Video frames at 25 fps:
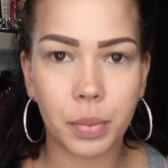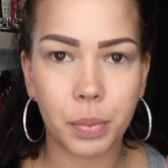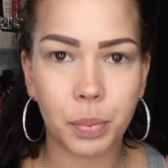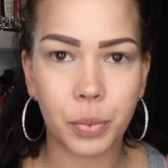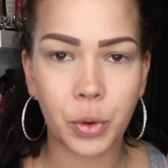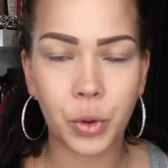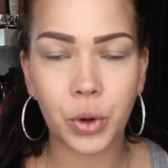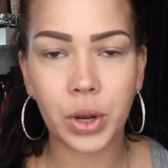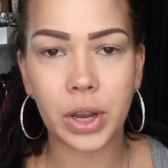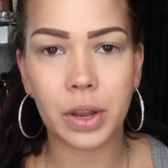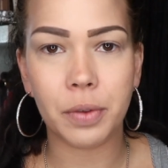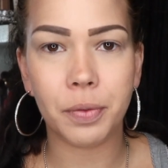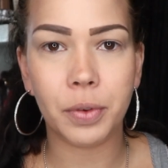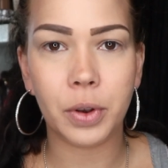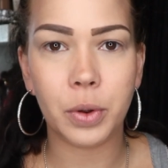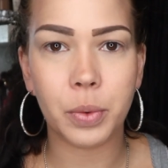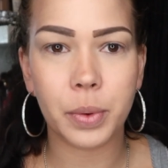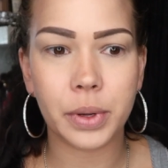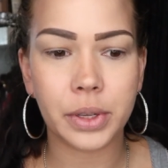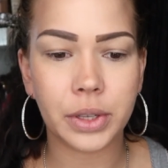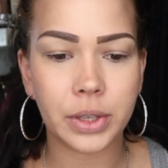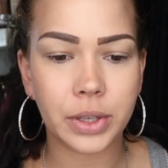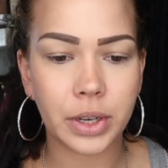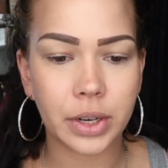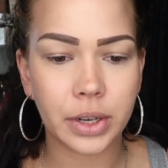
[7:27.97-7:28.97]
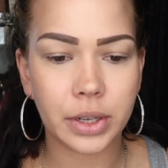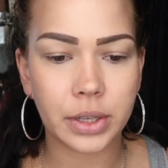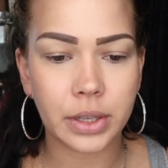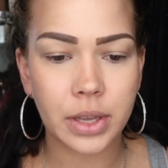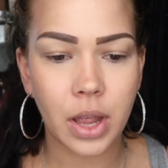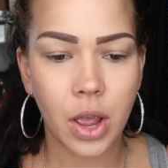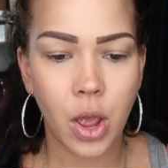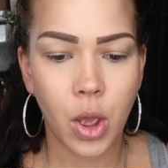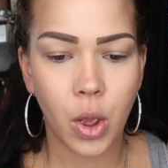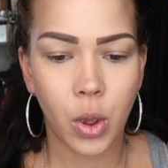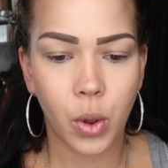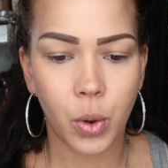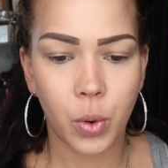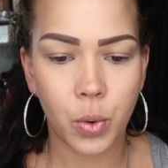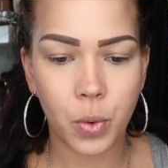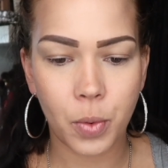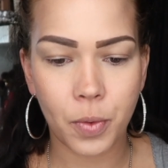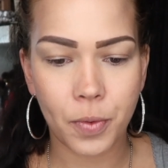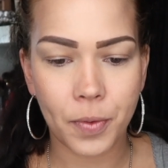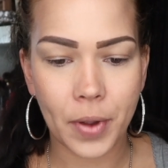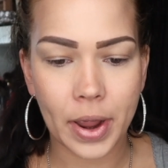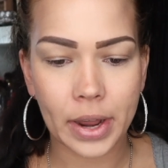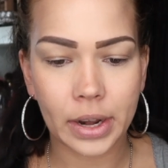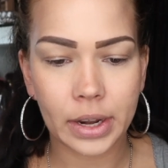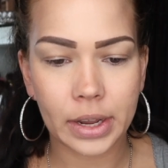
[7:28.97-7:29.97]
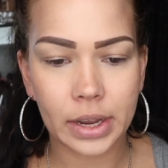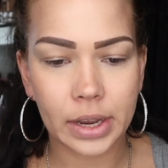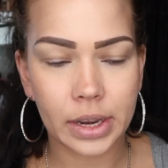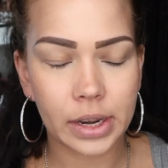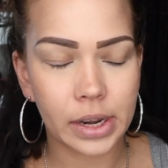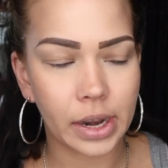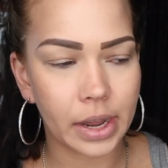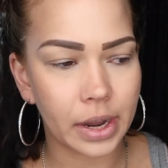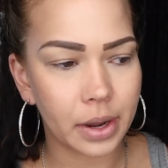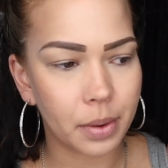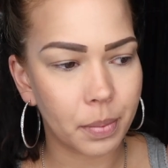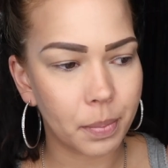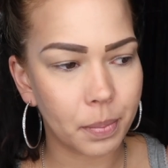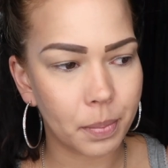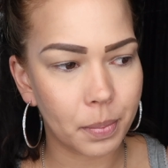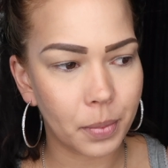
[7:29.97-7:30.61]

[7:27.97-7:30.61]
beauty influencers who finally like